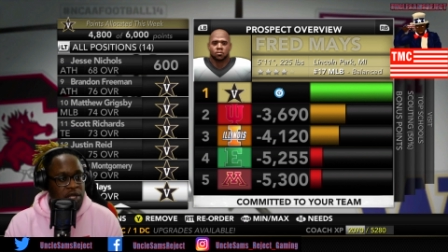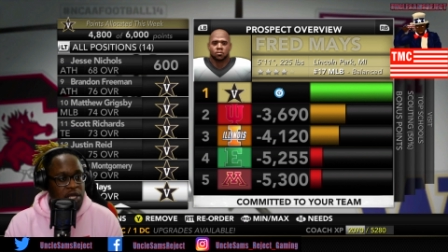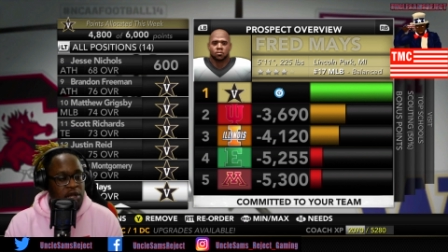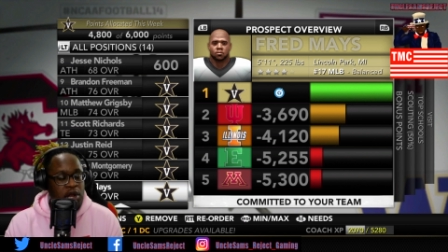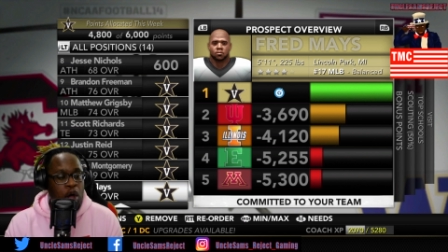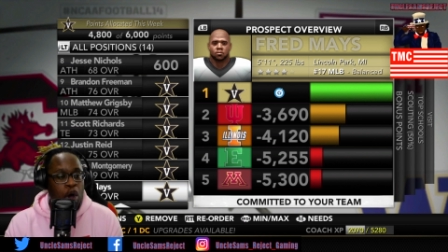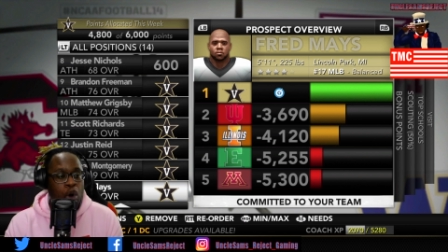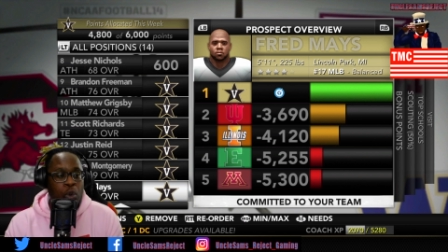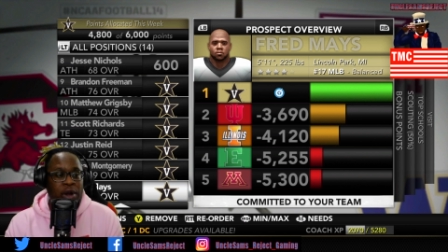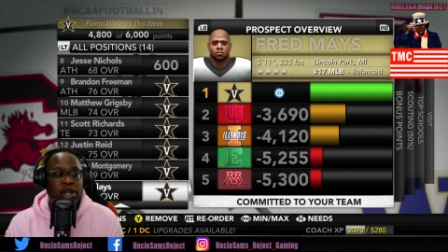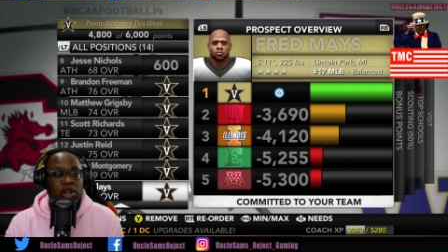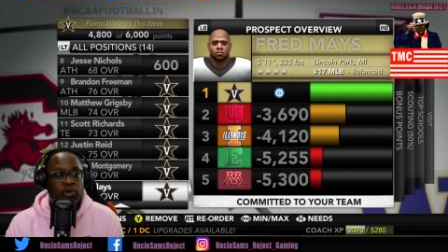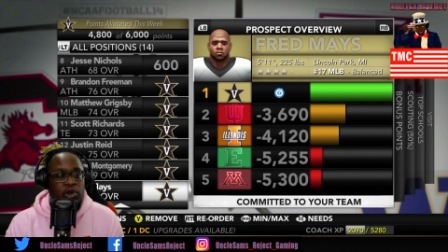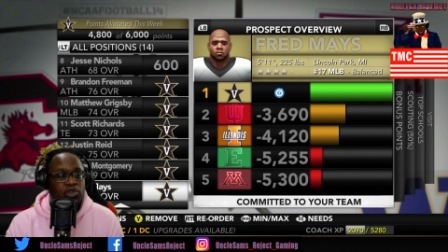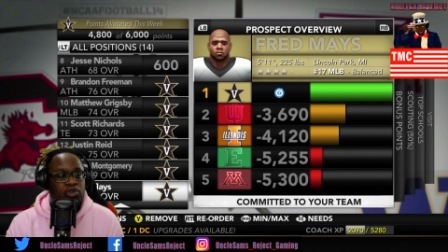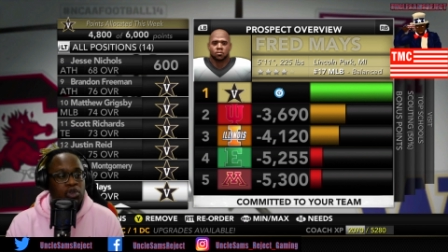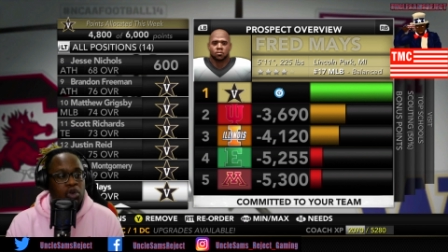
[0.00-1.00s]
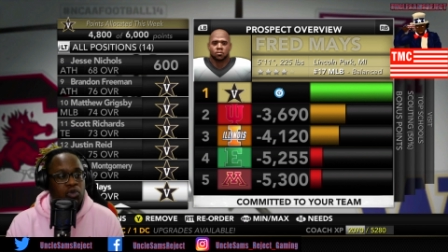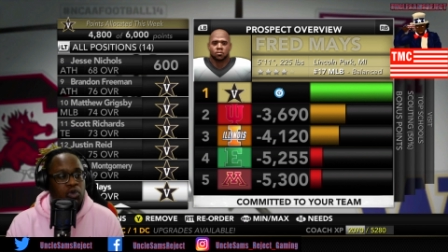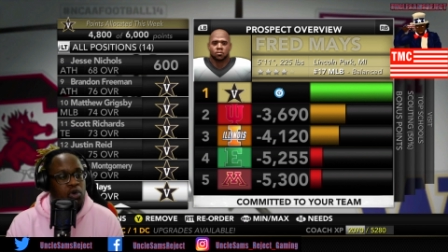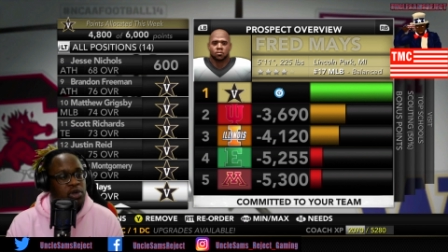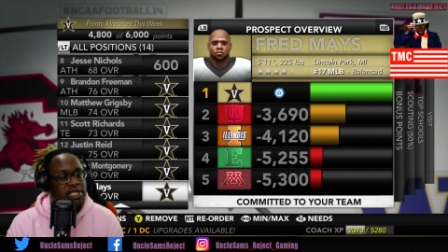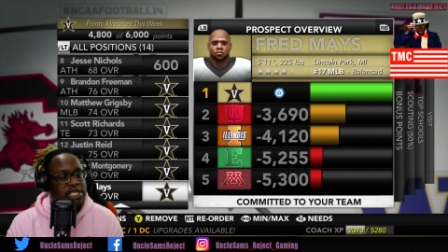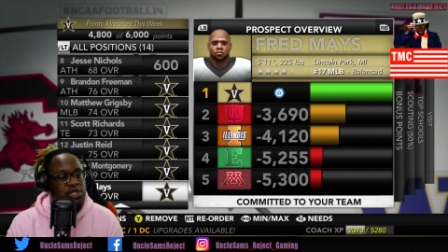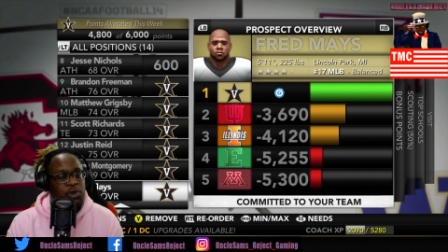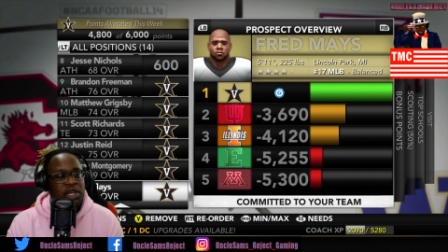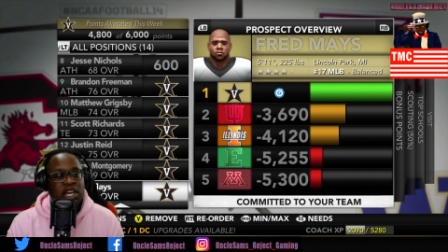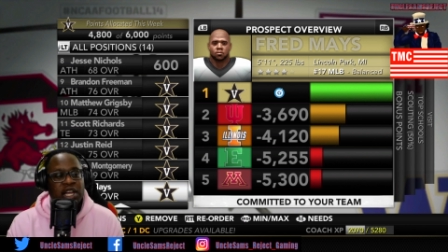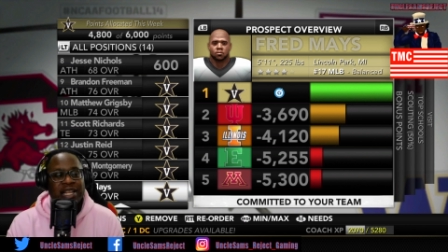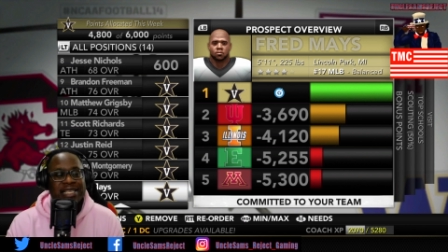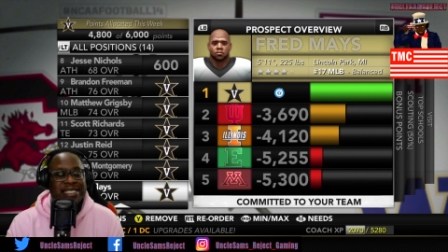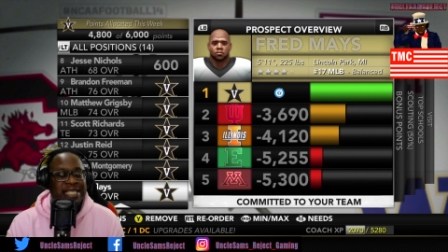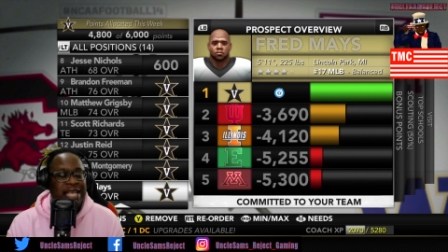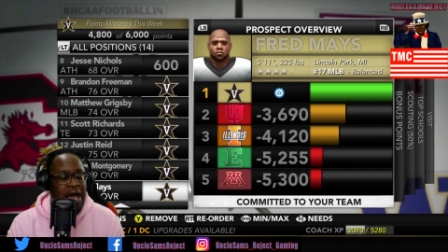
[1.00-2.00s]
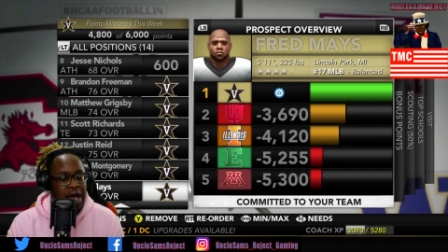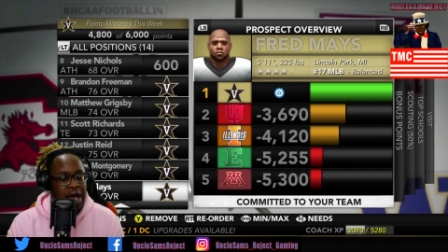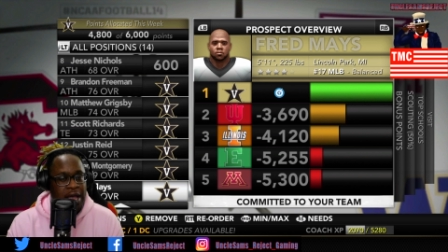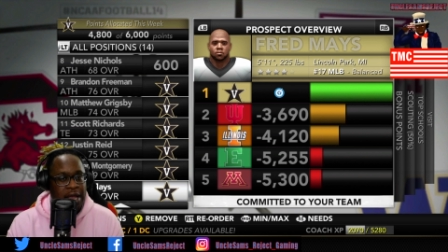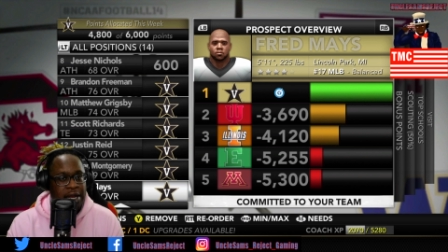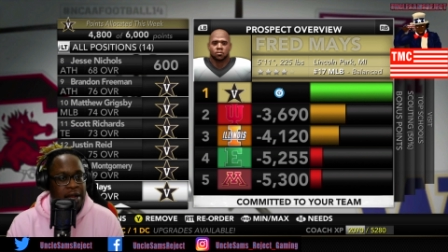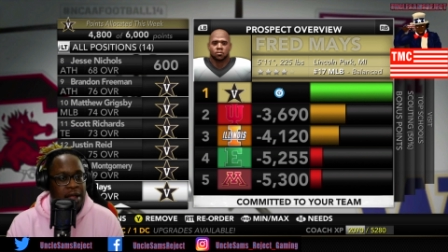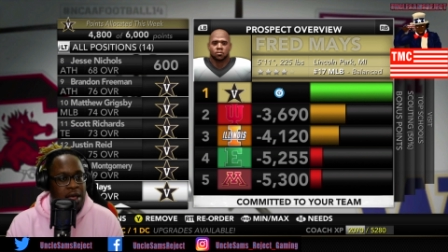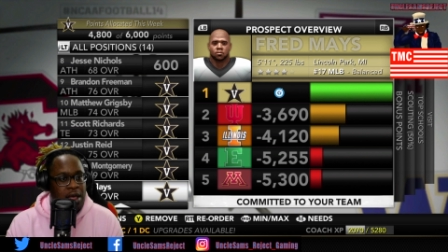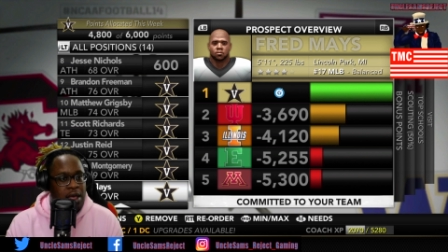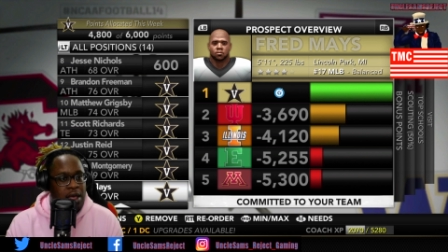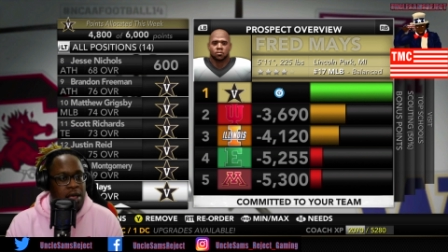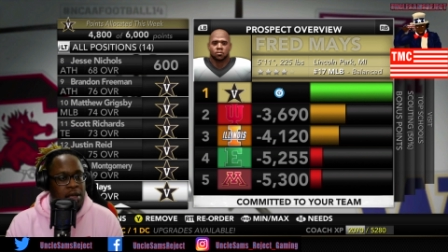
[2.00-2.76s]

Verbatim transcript: You know, one of the recruiting rules is we couldn't sign,